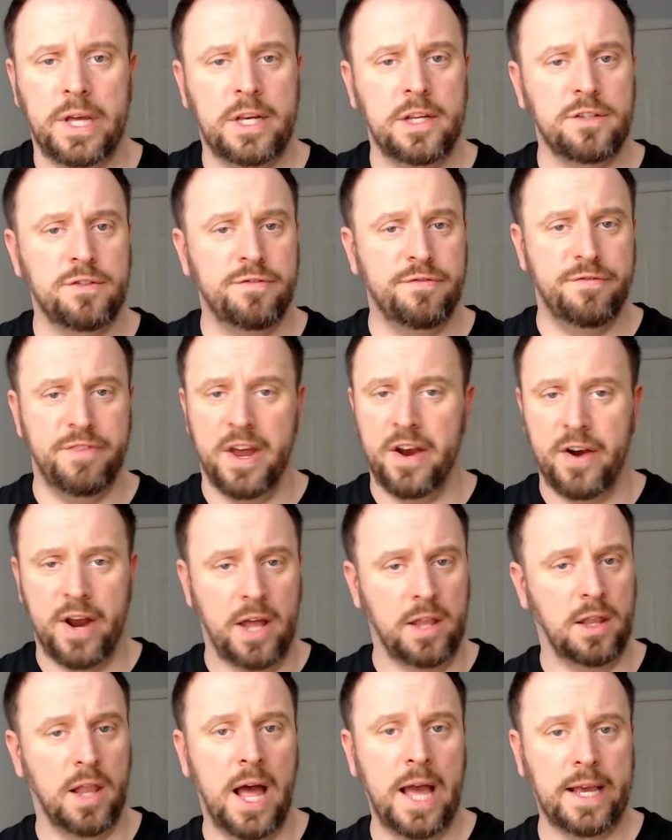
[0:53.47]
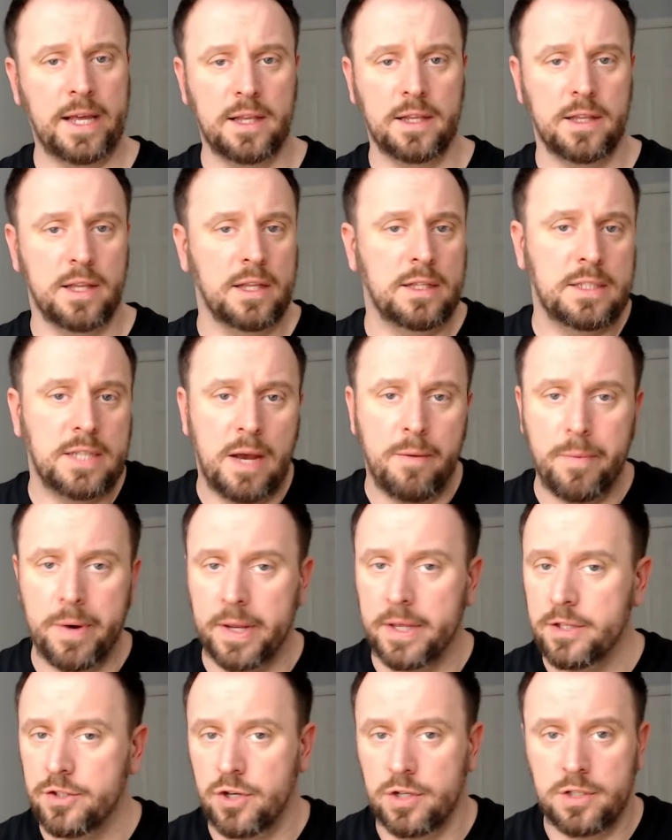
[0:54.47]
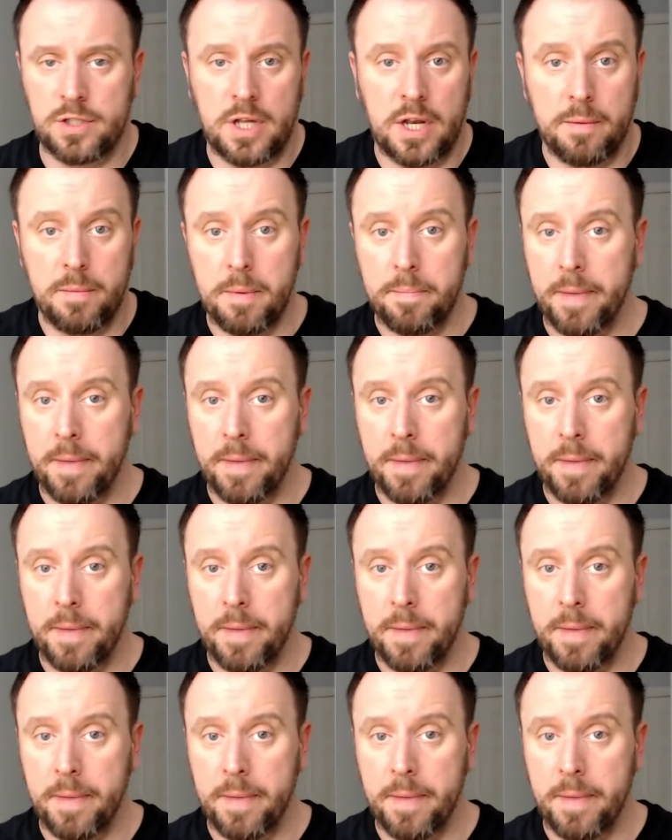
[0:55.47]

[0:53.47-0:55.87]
it is very unlikely that somebody just going to be